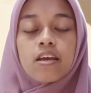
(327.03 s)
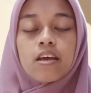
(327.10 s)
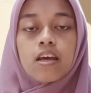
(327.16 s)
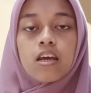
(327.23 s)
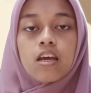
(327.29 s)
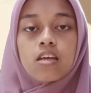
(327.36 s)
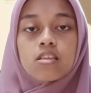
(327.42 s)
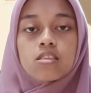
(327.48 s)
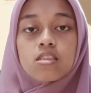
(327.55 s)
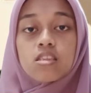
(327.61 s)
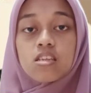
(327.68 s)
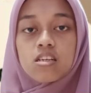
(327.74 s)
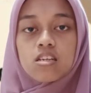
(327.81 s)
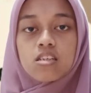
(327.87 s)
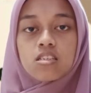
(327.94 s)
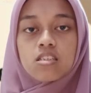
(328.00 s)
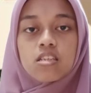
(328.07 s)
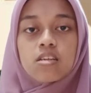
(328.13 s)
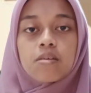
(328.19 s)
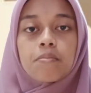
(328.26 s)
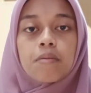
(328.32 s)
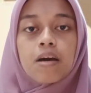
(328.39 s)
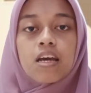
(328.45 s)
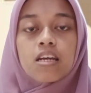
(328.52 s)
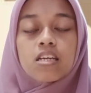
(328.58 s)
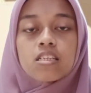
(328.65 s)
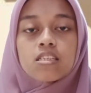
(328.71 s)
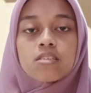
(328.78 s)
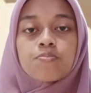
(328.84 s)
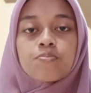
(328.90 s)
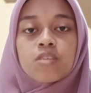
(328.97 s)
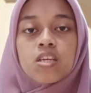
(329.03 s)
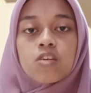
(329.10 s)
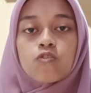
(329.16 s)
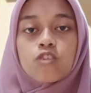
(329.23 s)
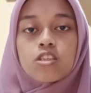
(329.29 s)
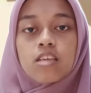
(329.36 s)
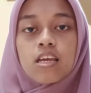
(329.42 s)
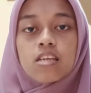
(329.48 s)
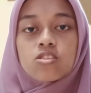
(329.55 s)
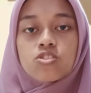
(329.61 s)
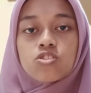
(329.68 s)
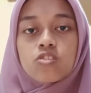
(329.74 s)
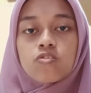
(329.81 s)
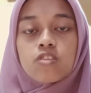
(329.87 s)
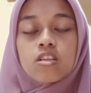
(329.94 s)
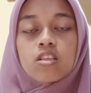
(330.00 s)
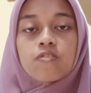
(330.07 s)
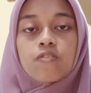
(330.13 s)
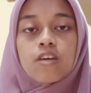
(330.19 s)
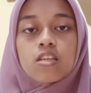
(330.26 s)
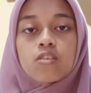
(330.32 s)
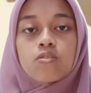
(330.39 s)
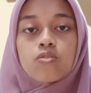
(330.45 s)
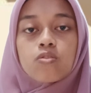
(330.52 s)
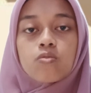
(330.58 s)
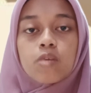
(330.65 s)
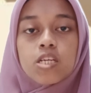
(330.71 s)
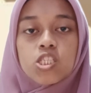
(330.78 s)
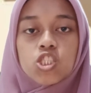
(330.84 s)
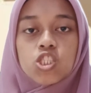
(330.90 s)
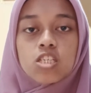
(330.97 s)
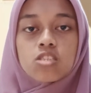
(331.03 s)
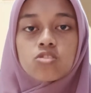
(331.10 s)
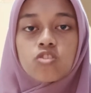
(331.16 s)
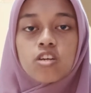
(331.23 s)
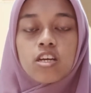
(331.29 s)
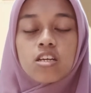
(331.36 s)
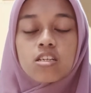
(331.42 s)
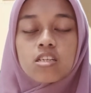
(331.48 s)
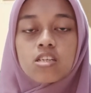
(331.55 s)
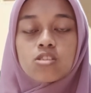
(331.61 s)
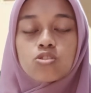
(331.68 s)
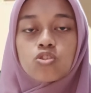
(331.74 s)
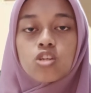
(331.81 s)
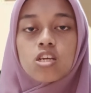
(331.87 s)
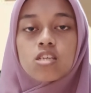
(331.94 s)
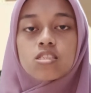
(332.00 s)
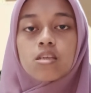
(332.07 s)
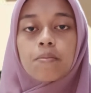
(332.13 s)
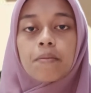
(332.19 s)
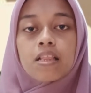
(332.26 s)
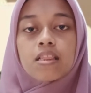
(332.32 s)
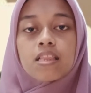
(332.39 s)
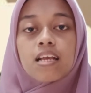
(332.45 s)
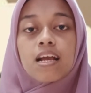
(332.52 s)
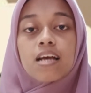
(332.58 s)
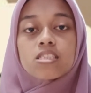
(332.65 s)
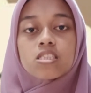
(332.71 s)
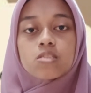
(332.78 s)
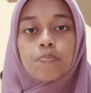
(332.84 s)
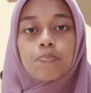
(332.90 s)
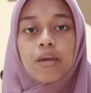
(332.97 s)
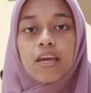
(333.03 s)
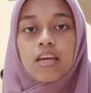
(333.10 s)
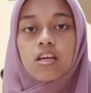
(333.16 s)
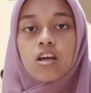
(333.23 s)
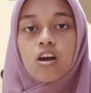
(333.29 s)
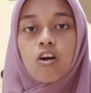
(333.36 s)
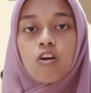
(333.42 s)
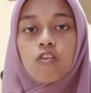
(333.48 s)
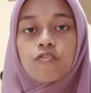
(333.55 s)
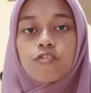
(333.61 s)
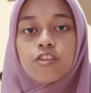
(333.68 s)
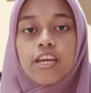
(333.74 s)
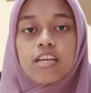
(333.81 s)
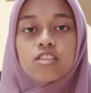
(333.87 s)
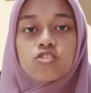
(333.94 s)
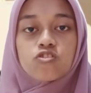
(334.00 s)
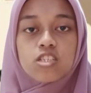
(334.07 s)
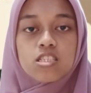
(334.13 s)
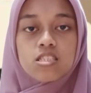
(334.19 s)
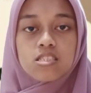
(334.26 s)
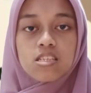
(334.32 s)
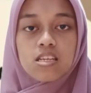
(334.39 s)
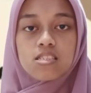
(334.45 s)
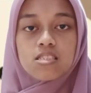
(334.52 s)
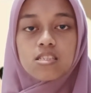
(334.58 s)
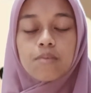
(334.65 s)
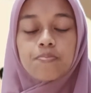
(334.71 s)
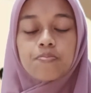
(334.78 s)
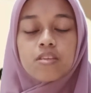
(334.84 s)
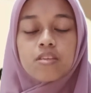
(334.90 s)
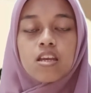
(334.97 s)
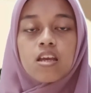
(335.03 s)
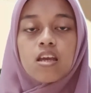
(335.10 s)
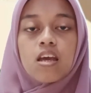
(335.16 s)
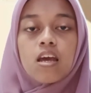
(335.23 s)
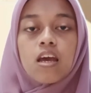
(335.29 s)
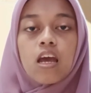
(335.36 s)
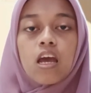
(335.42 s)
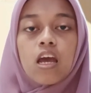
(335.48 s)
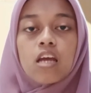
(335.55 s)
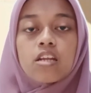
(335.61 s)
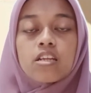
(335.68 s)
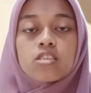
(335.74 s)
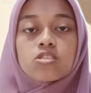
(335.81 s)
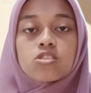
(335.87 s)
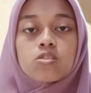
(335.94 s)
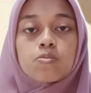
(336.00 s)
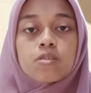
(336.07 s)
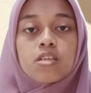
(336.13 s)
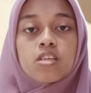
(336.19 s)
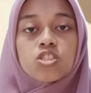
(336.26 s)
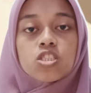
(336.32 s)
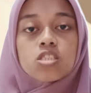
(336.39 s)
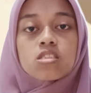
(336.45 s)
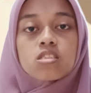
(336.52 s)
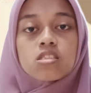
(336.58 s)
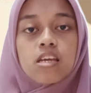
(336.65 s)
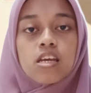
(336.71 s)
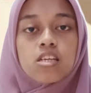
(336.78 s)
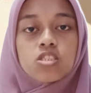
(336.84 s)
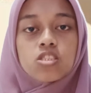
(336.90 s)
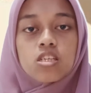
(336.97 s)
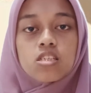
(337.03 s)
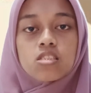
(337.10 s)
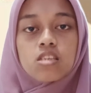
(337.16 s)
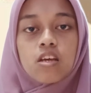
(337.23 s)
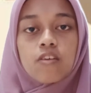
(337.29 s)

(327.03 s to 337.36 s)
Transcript: And third, the mind retains the relevant information regarding to the semantic aspect of the utterances. And the interpretation stage is